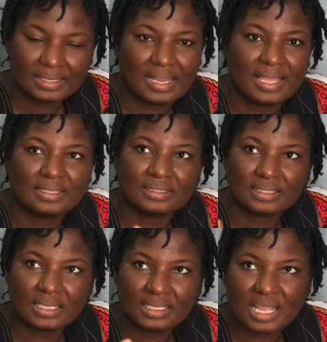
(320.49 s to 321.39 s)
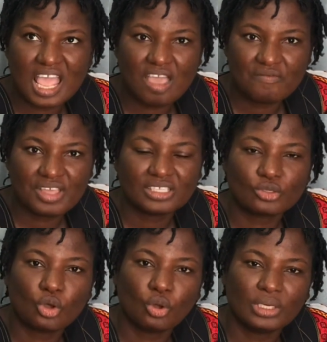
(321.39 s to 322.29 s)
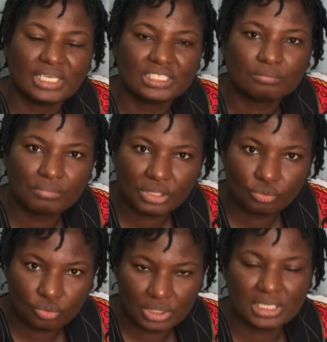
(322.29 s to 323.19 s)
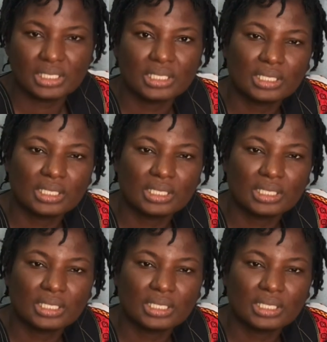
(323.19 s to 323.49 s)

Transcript: Dice. The Ewes call it Beguin.